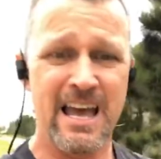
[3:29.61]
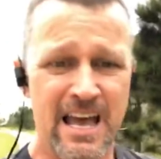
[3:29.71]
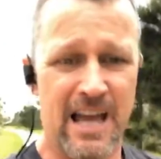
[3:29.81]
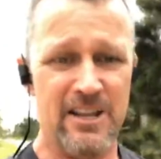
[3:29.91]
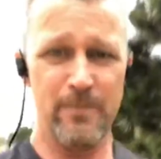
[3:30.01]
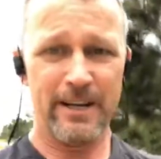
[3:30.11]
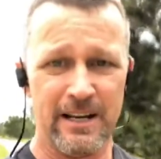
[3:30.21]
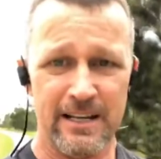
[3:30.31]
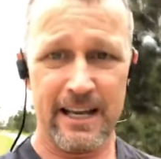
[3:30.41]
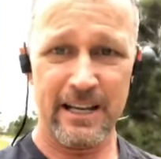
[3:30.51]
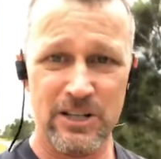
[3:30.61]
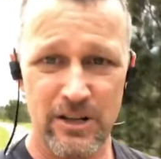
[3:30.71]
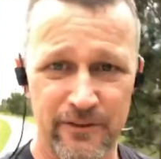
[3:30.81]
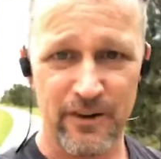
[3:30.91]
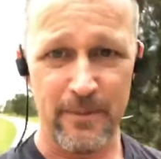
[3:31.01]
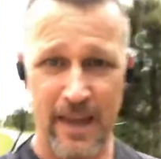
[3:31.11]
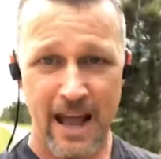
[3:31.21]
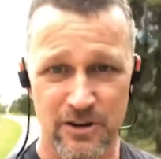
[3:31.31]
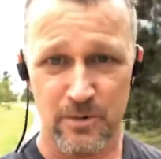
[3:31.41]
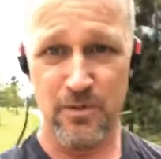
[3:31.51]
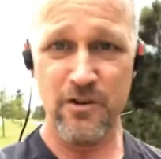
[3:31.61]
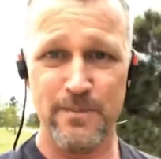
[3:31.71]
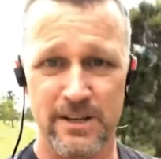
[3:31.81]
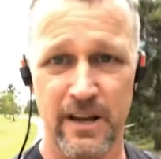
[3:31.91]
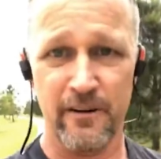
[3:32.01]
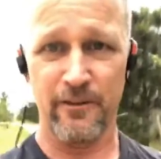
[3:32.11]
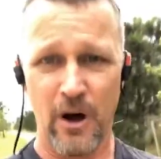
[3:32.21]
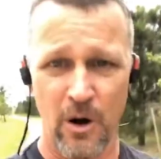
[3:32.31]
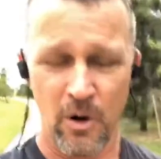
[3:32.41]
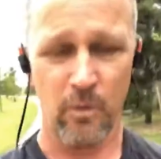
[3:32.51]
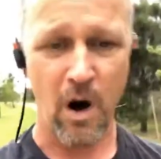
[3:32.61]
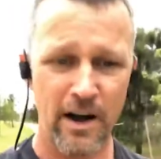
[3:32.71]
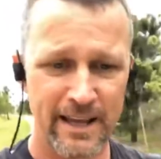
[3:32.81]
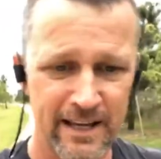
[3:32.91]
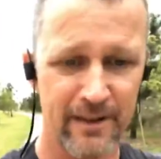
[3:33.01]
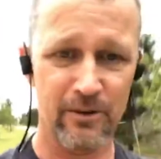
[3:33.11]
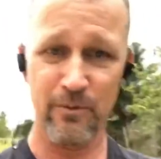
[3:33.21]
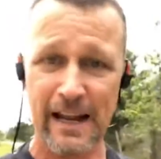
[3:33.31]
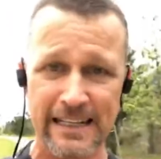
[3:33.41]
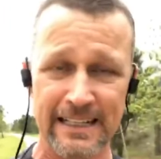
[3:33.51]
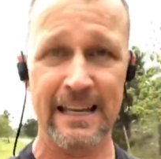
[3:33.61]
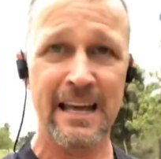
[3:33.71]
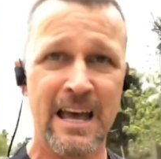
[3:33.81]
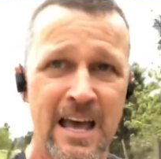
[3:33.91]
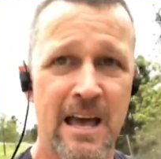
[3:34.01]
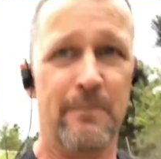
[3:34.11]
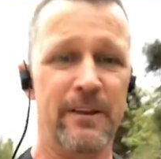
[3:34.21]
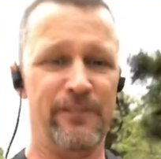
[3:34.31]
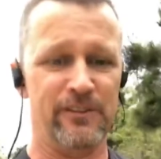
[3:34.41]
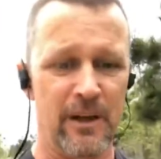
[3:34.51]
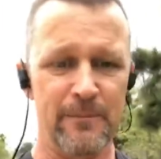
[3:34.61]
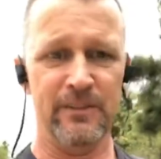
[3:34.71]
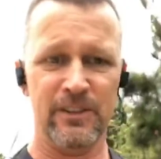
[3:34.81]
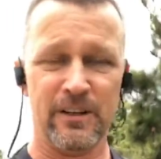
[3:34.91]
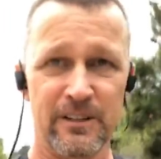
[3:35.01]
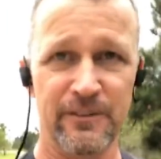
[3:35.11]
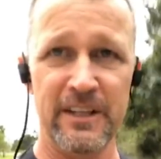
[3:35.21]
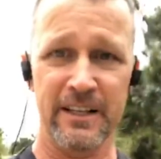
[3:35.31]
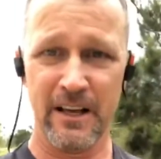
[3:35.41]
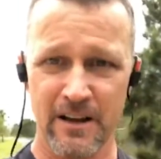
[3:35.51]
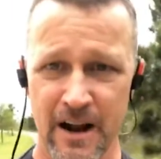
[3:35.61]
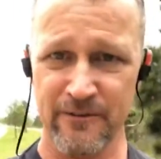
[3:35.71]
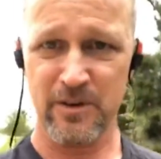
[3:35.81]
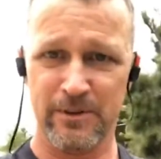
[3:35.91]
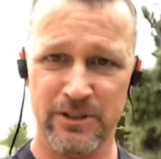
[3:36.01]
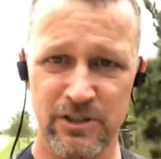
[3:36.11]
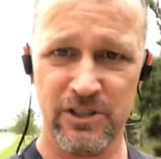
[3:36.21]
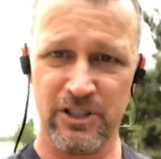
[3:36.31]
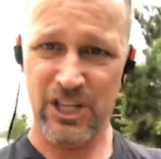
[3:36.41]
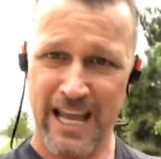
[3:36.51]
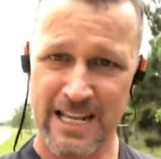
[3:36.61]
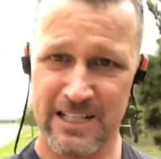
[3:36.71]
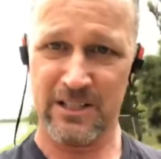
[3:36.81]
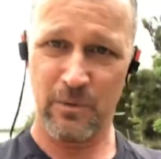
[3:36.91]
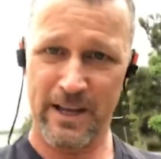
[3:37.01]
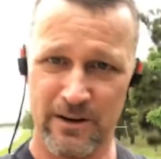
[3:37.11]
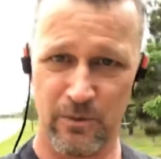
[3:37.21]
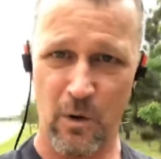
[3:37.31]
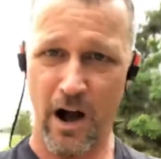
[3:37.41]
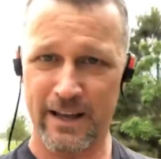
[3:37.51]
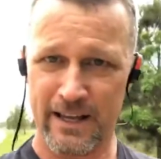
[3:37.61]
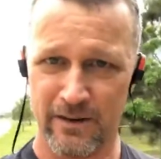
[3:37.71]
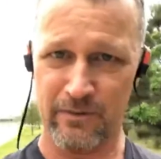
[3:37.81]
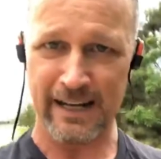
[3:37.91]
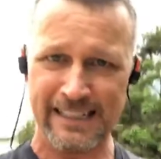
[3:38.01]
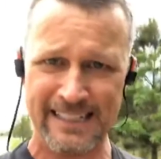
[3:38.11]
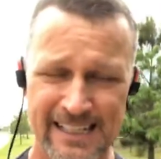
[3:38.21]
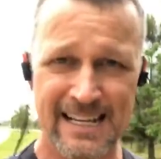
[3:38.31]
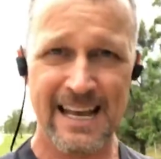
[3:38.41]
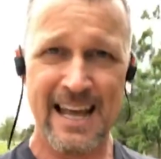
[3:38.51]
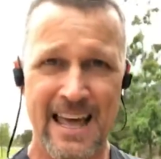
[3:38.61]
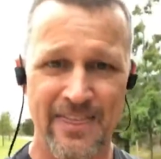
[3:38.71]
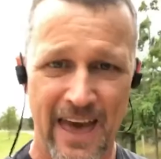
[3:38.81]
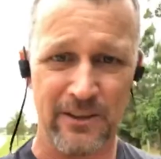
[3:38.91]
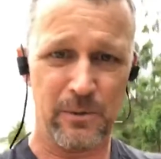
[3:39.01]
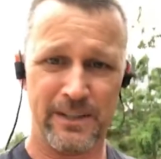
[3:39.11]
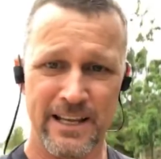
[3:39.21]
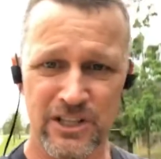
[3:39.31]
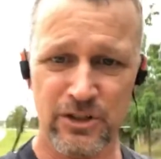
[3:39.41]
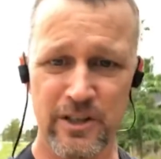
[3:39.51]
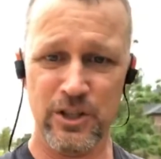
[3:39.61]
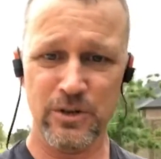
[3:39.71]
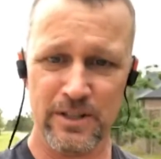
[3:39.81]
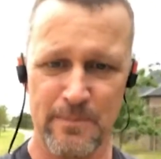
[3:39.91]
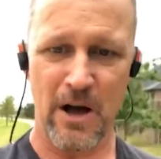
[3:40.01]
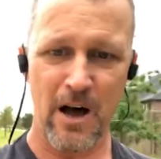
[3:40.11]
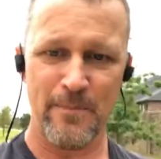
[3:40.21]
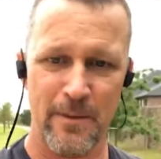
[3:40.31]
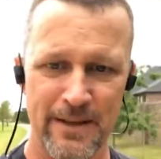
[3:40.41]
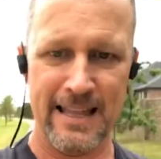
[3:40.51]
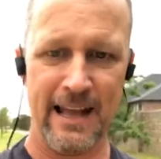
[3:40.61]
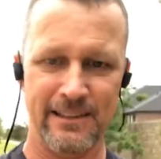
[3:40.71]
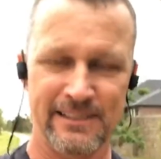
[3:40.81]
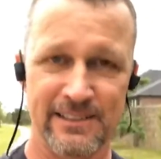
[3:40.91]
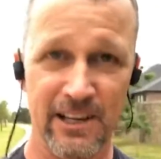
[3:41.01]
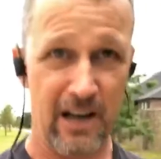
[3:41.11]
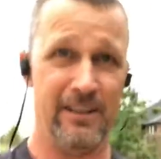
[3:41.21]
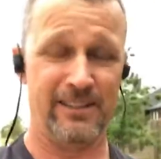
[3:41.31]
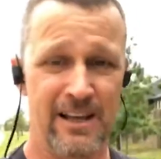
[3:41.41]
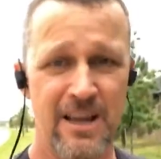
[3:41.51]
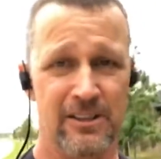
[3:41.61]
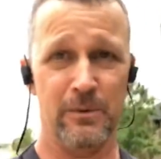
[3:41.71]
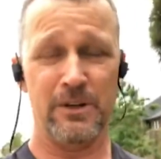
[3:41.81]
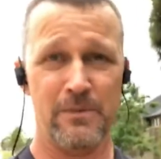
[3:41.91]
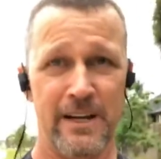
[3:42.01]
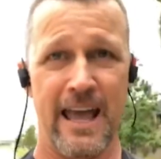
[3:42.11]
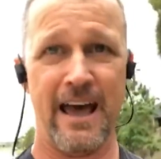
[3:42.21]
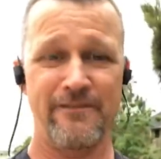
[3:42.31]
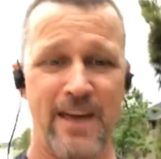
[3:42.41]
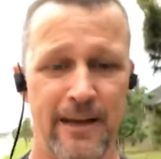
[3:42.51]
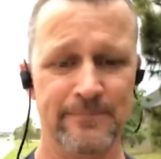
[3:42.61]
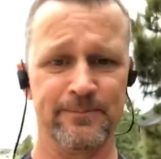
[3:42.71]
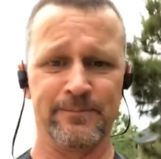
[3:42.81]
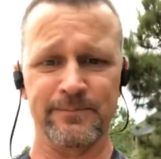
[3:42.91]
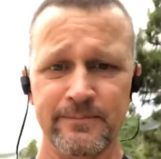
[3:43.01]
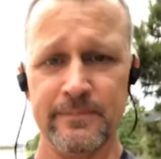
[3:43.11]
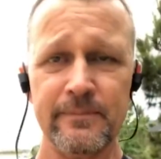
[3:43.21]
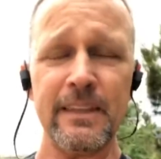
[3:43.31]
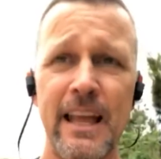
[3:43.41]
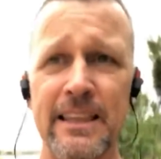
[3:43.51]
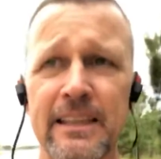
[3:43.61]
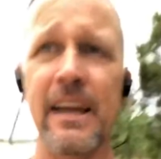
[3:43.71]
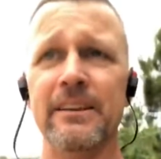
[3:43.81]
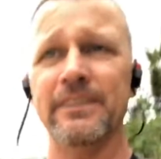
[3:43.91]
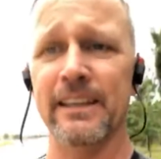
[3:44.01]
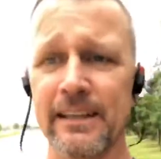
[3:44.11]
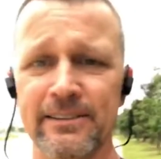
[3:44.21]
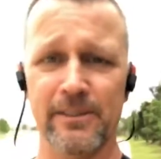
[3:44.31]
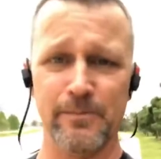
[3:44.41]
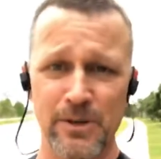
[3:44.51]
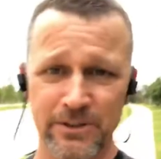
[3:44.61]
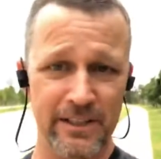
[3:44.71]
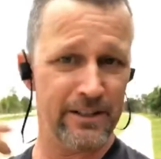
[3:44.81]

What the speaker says: And you might not get injured from the actual movement of walking or running, but if something starts feeling uncomfortable and you start changing the way you're walking or running, that's where the injuries usually pop up, and that sucks. So we don't want to have that. And then the other thing is some music.